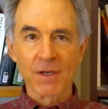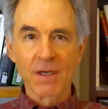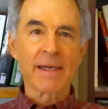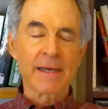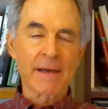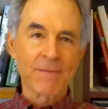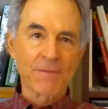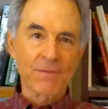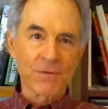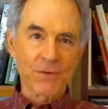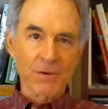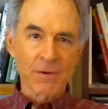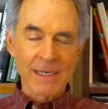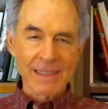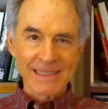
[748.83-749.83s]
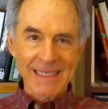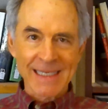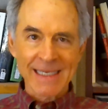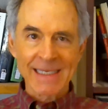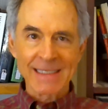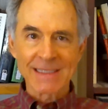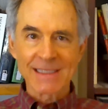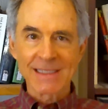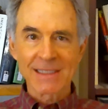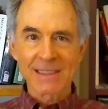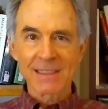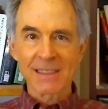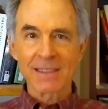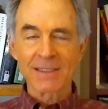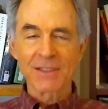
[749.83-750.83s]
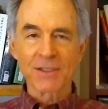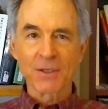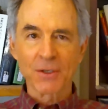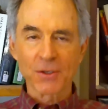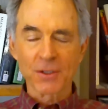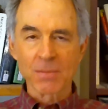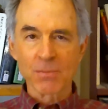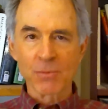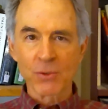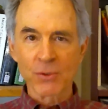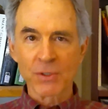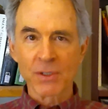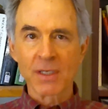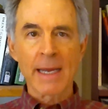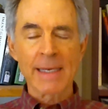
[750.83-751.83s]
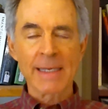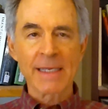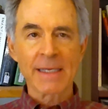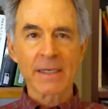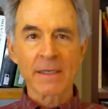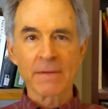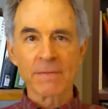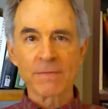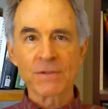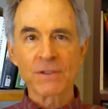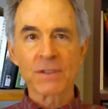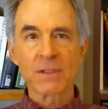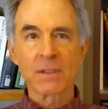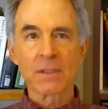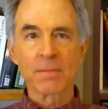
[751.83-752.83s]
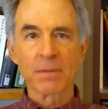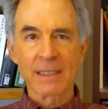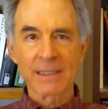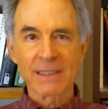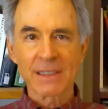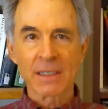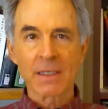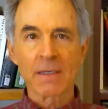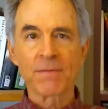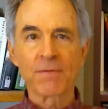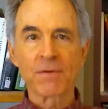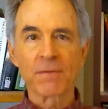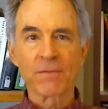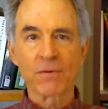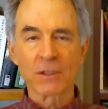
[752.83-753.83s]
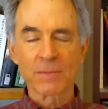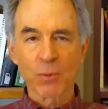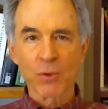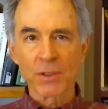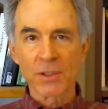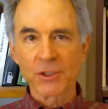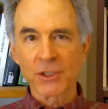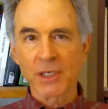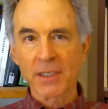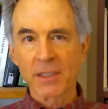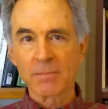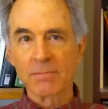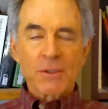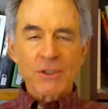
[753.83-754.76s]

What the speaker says: And after Isaac eats, he's in a good mood, and he gives the blessing of the firstborn to Jacob.